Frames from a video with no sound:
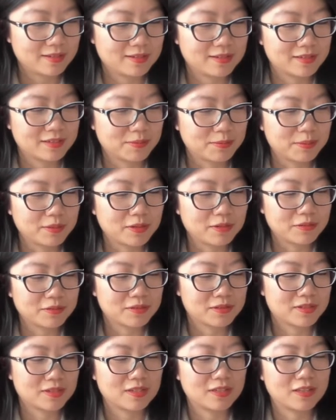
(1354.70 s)

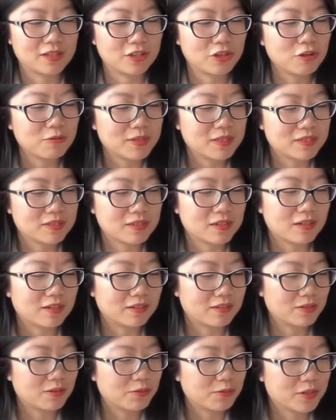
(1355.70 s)
Suppose the human
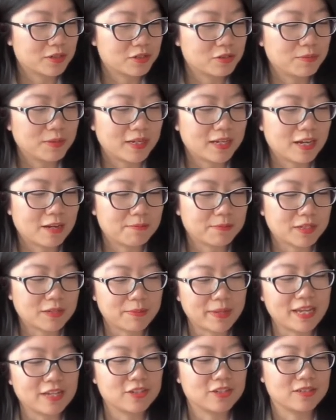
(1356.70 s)
skull were to become
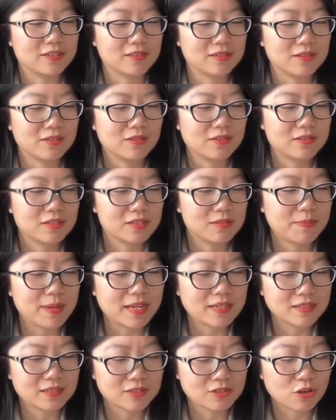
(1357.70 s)
capacious,
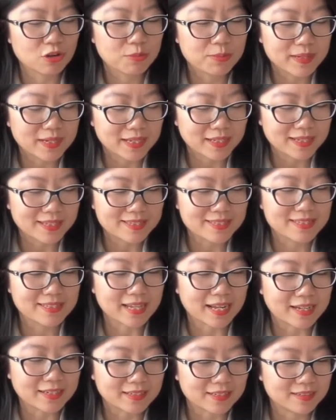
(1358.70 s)
spaces opening
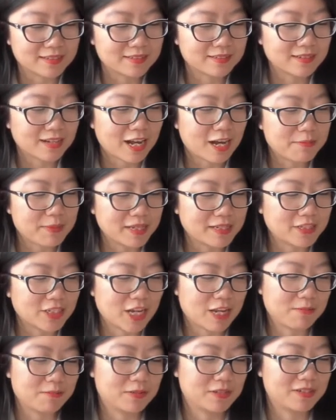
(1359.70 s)
inside it, humming
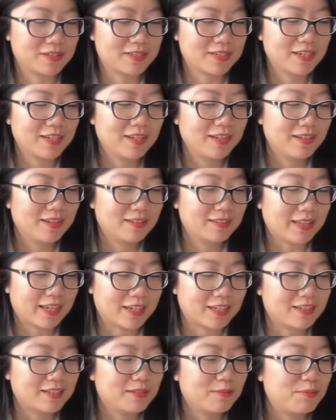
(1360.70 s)
chambers
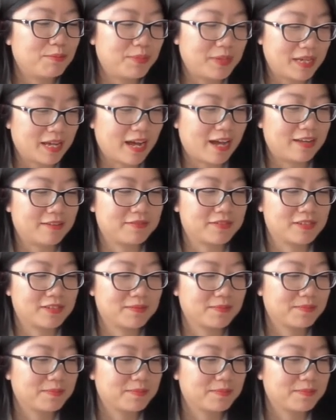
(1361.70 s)
like beehives.